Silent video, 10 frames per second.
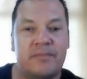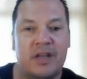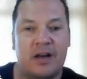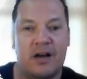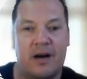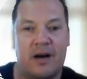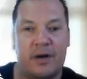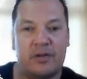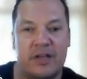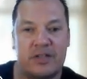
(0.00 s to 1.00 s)

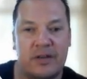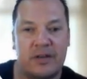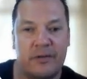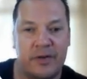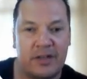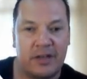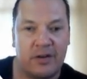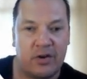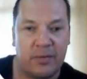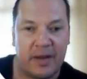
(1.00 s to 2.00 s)
about List Infinity
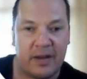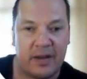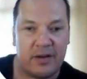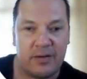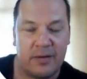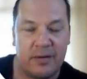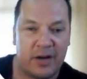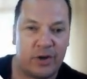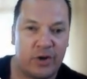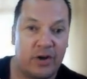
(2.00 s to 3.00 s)
or making
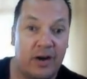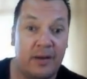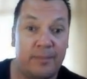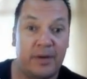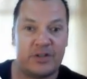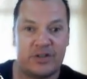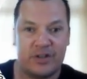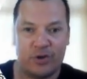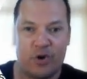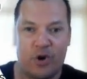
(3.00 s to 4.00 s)
money online, please
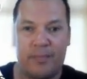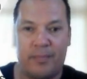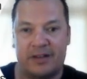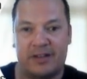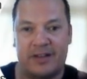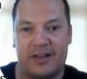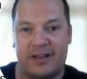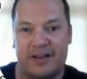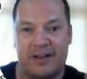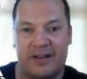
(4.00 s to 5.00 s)
comment
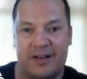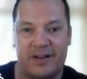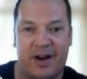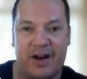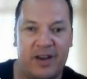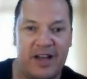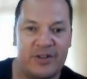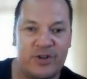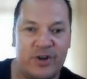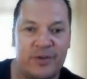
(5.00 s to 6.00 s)
and I will
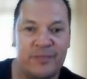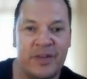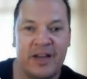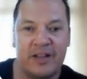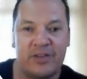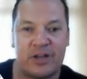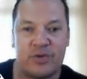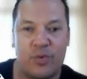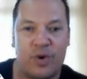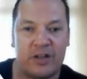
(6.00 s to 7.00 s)
answer. Thanks
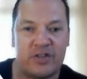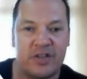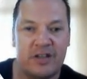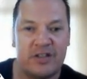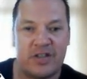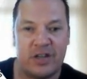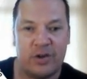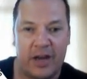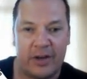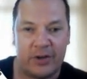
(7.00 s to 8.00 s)
for watching. See you
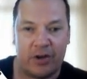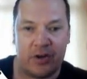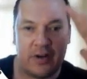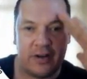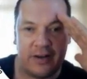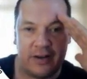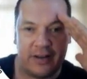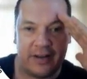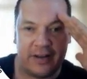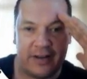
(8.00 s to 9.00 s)
later,
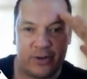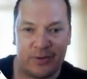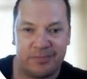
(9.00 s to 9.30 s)
alligator.